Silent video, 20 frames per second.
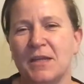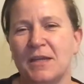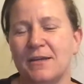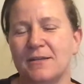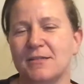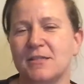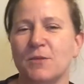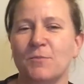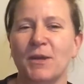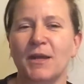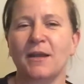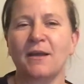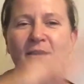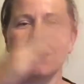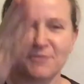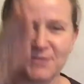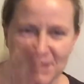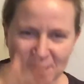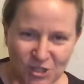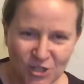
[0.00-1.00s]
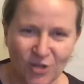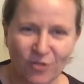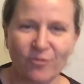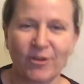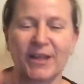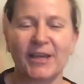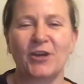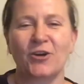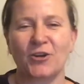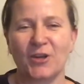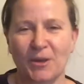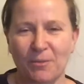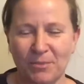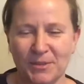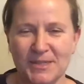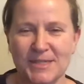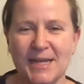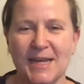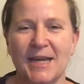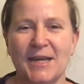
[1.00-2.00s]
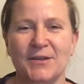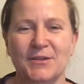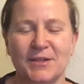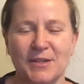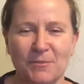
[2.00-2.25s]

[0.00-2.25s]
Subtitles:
And so my life has generally gone up and down